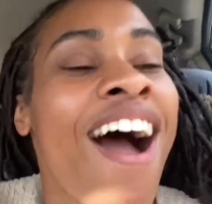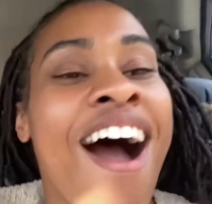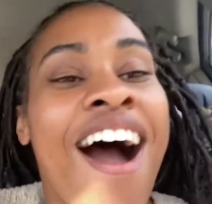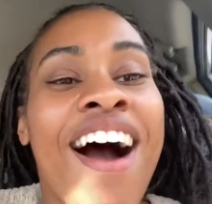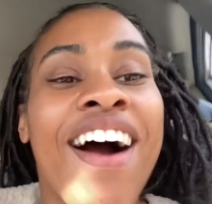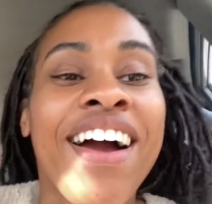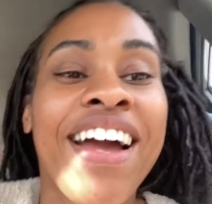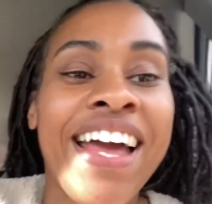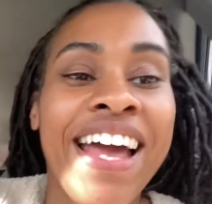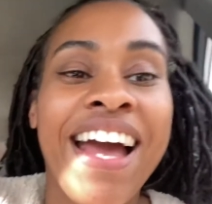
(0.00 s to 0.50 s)

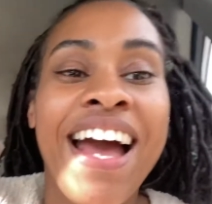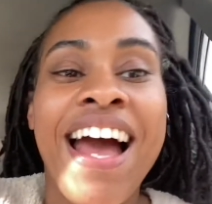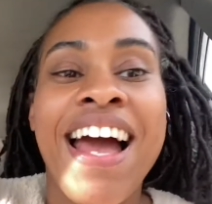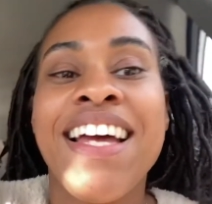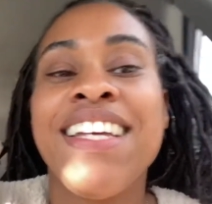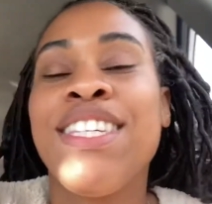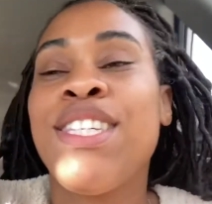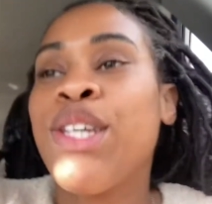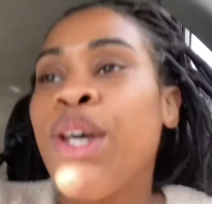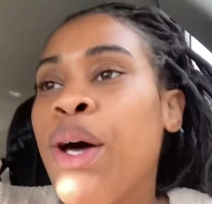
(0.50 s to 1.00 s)
Okay
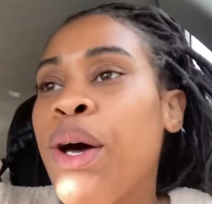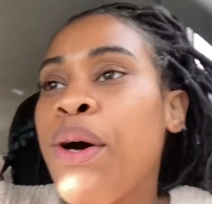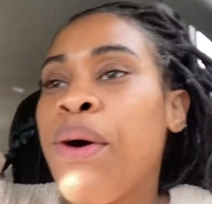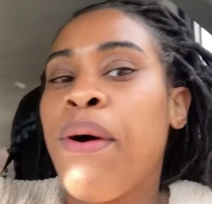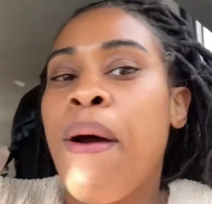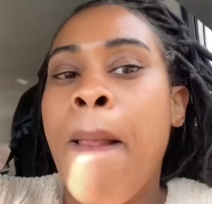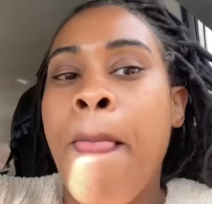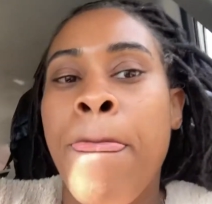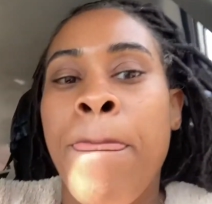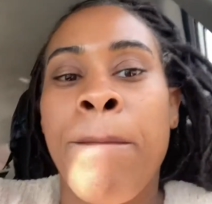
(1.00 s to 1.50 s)
guys,
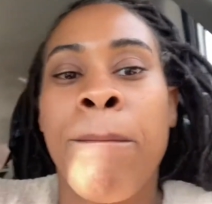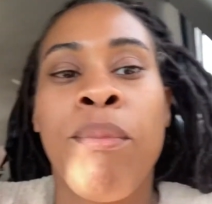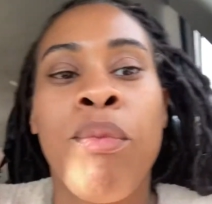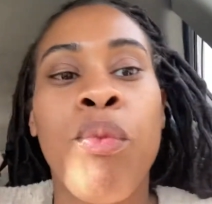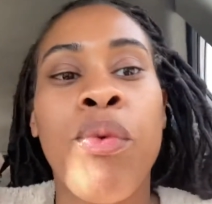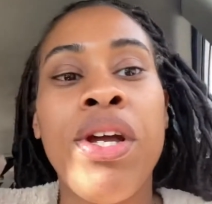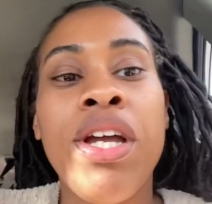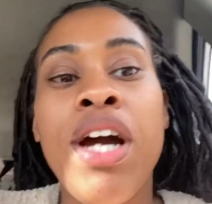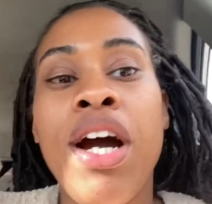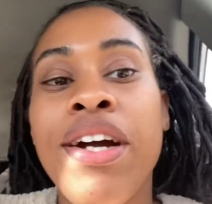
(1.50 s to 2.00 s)
so
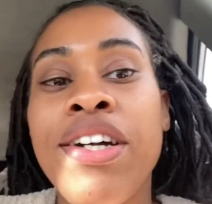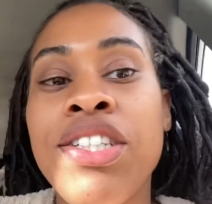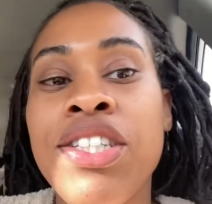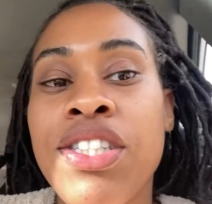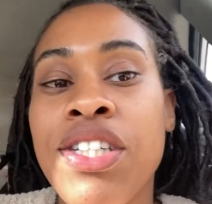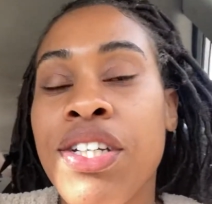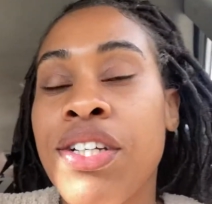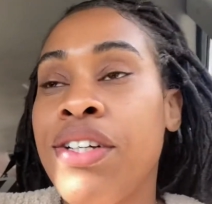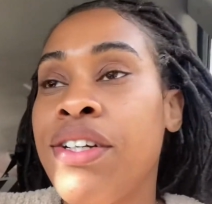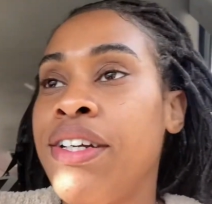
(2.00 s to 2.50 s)
we are
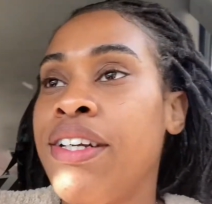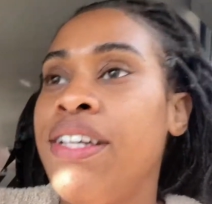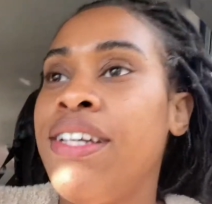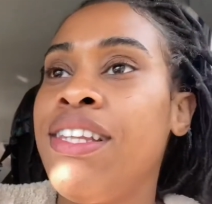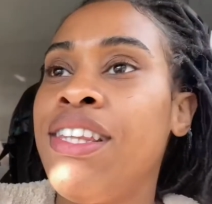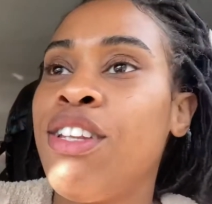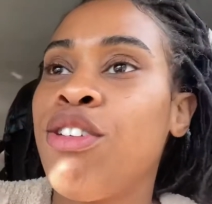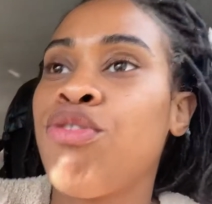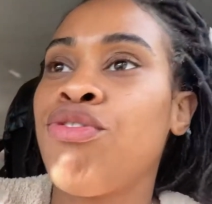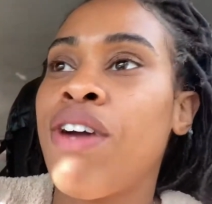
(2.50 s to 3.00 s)
still
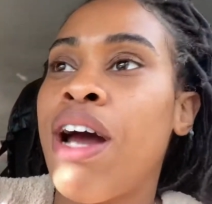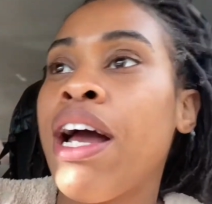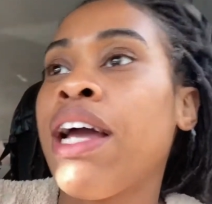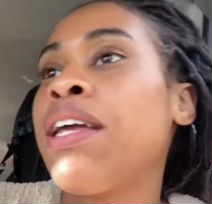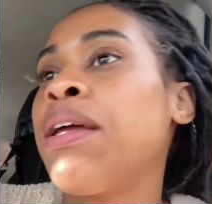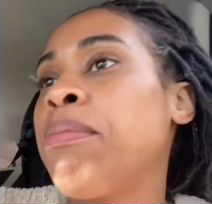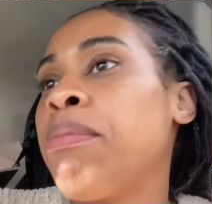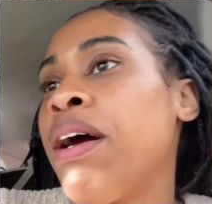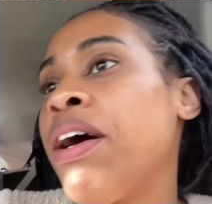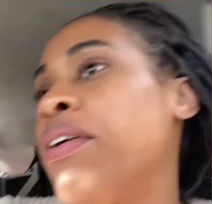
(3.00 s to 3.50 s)
in the
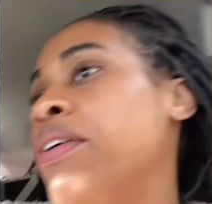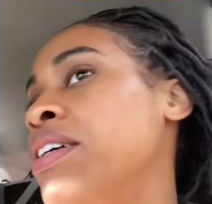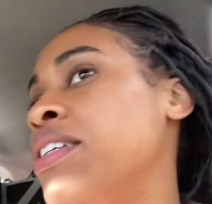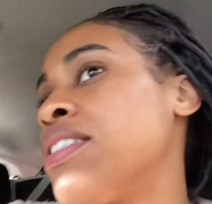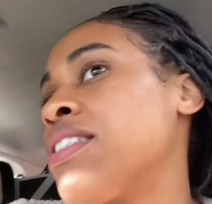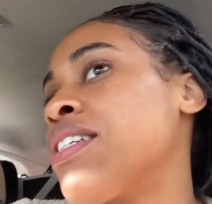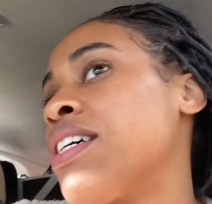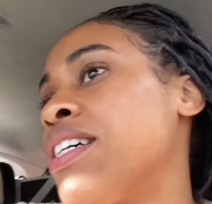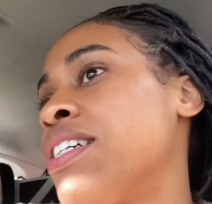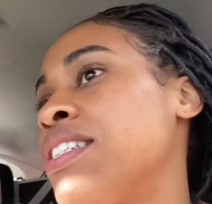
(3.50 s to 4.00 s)
Rocky Mountains
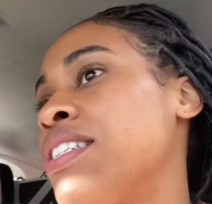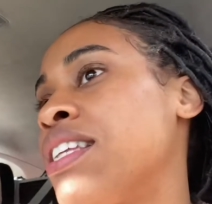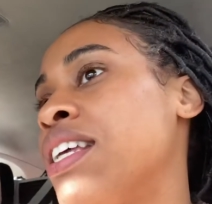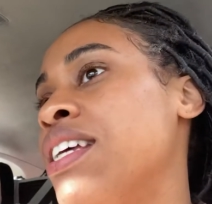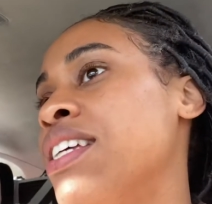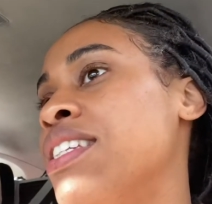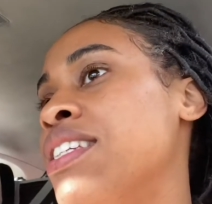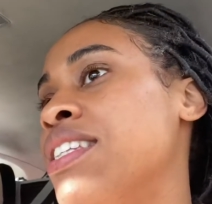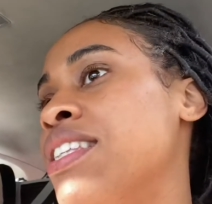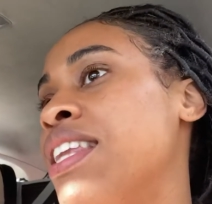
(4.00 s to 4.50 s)
because
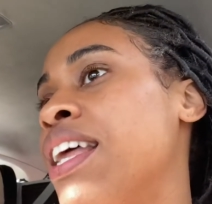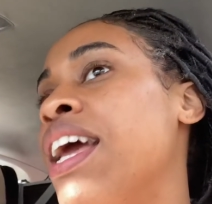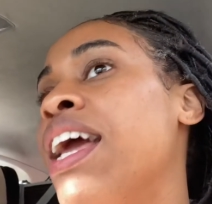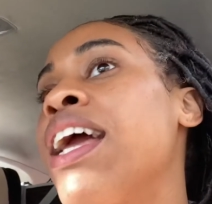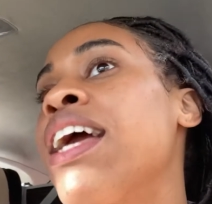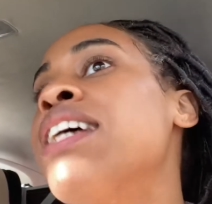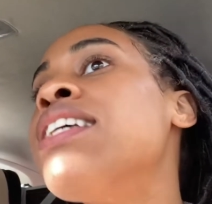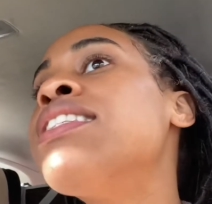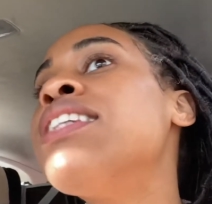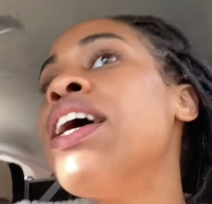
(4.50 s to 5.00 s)
this thing
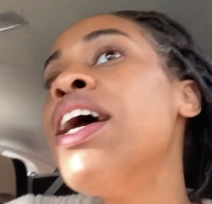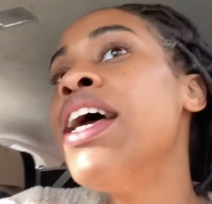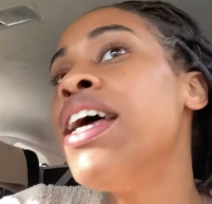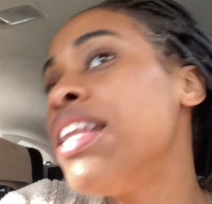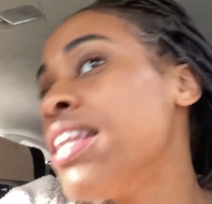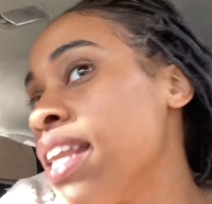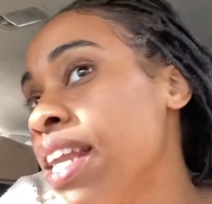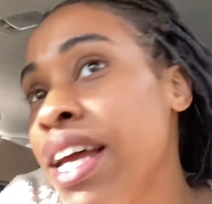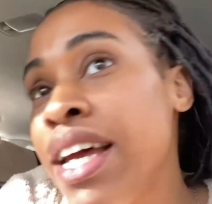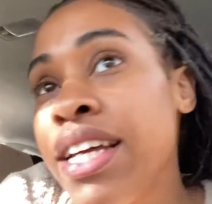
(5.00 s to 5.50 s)
is
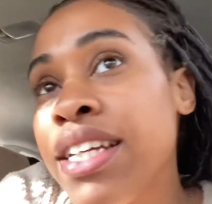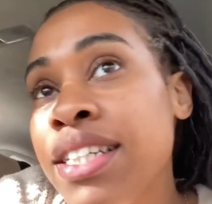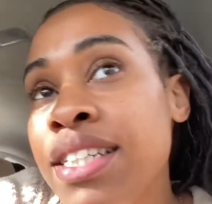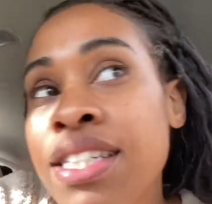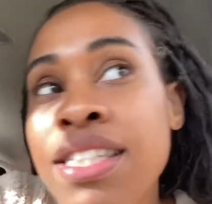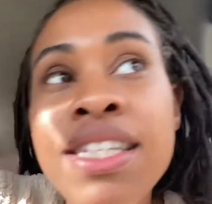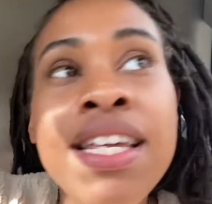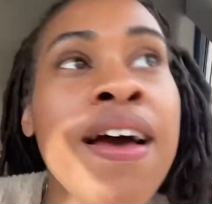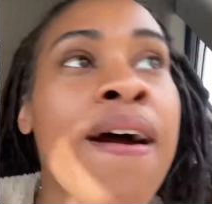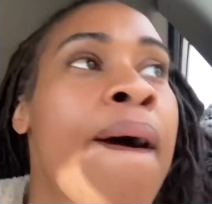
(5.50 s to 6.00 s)
endless,
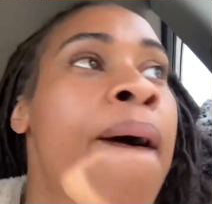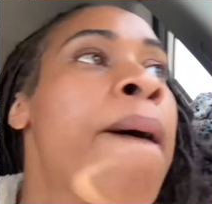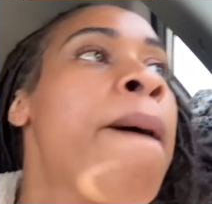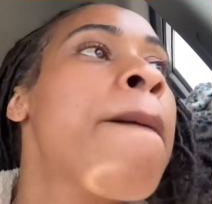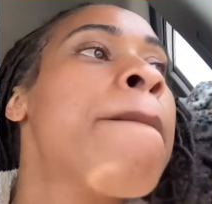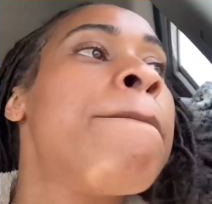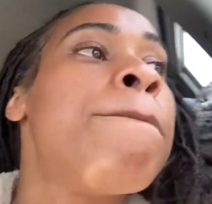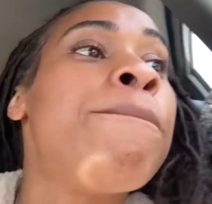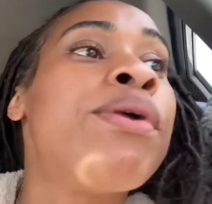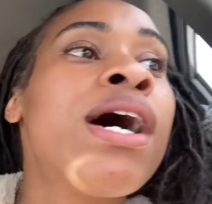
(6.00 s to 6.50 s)

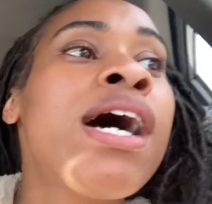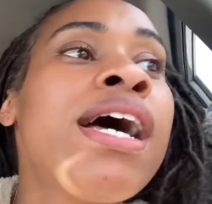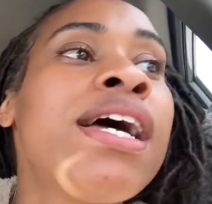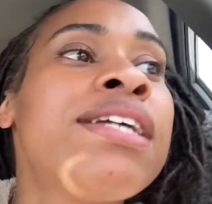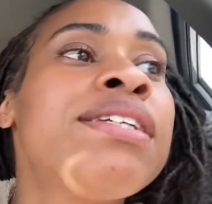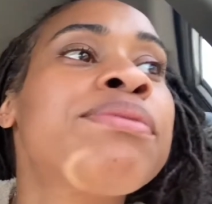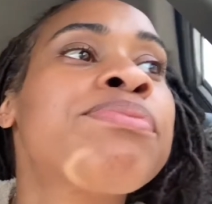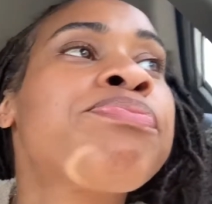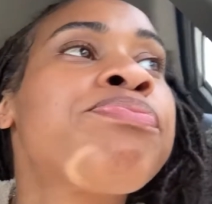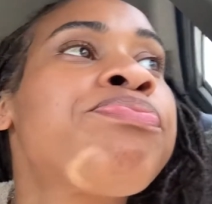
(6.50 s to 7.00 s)
but
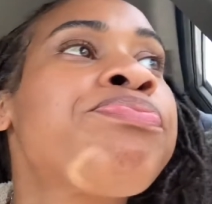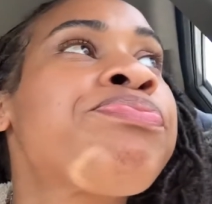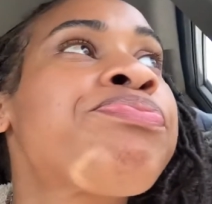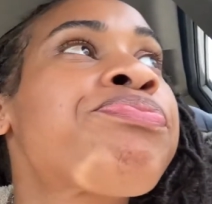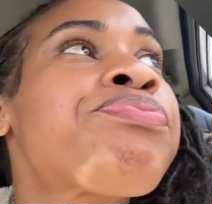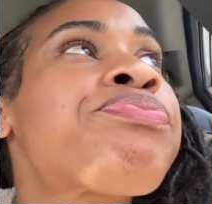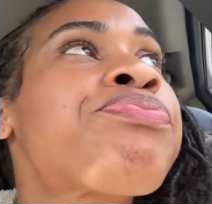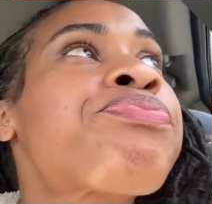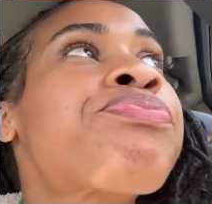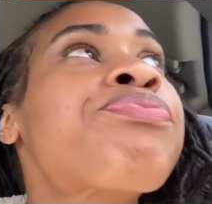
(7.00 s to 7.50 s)

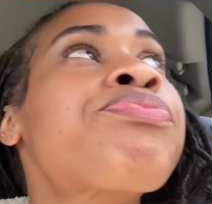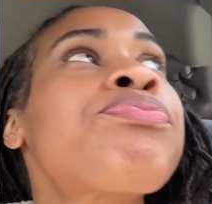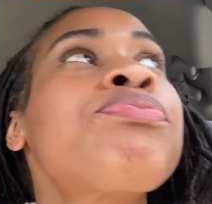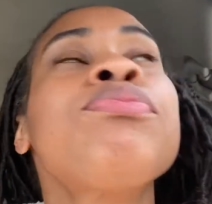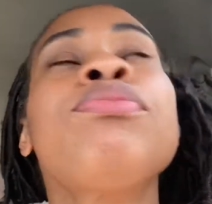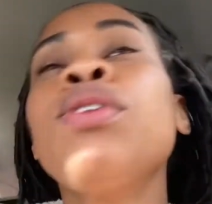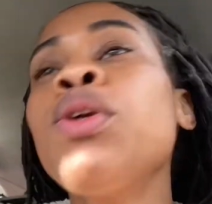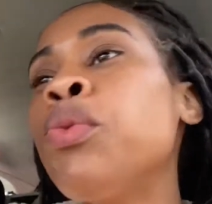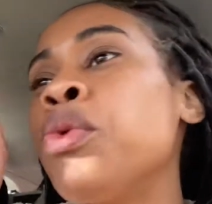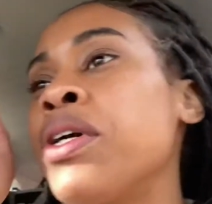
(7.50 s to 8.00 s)

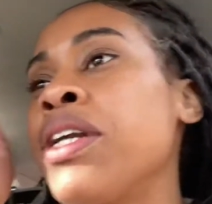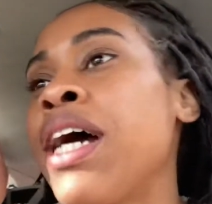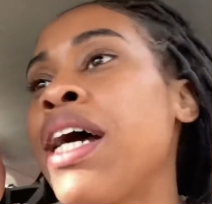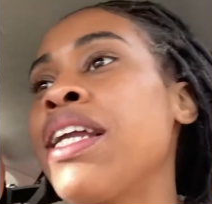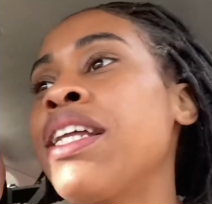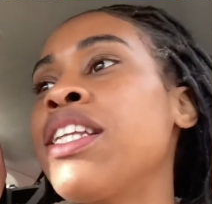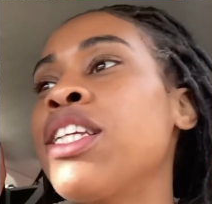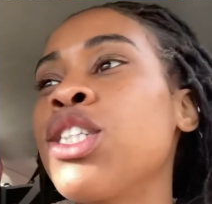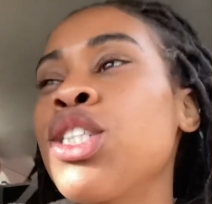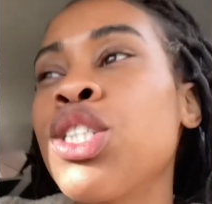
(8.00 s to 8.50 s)
we're not
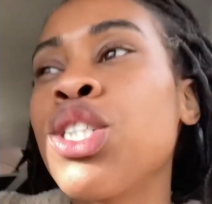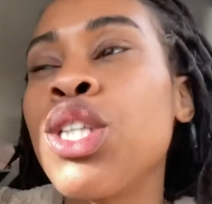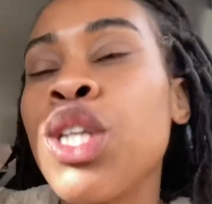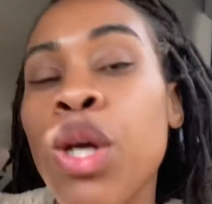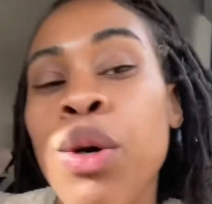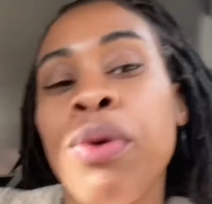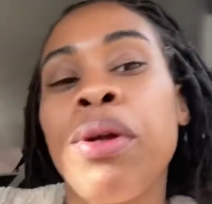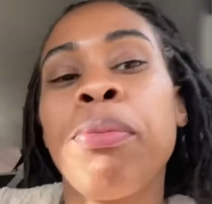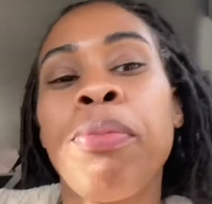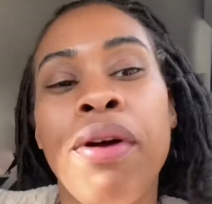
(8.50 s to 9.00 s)
in the
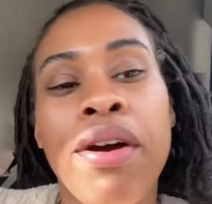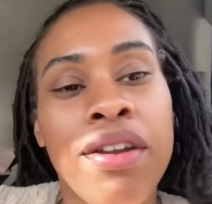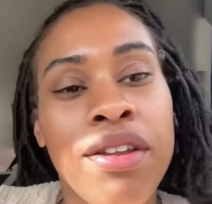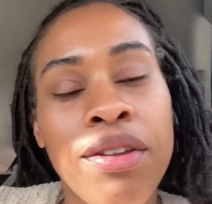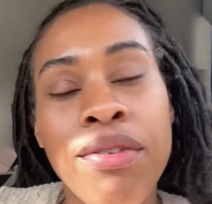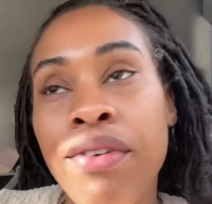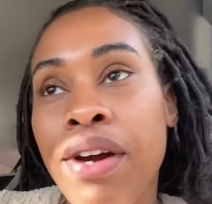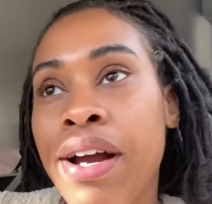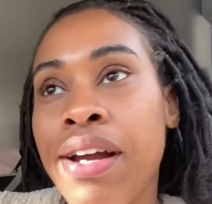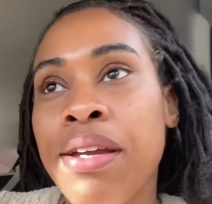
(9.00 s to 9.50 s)
snowy part of the
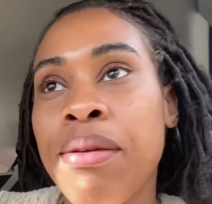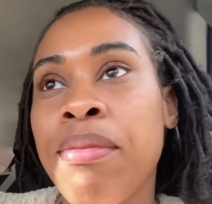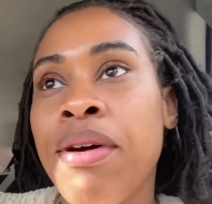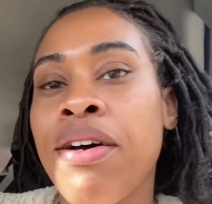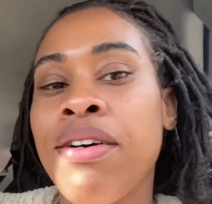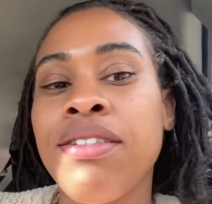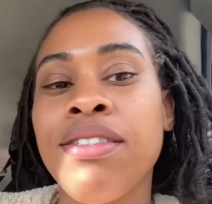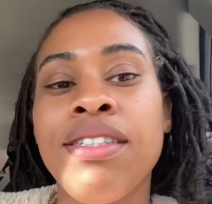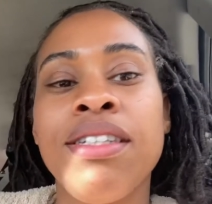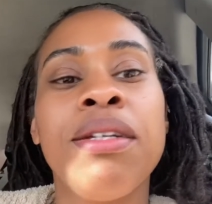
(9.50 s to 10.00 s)
Rocky
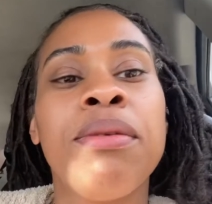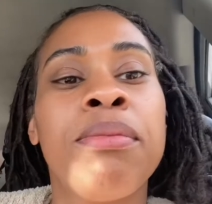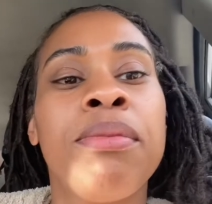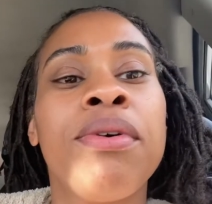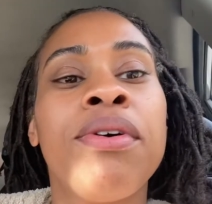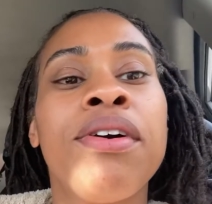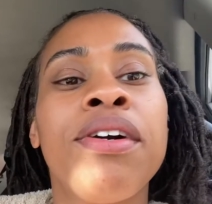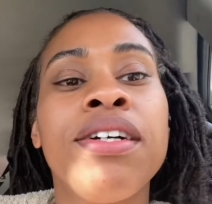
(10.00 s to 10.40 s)
Mountains anymore.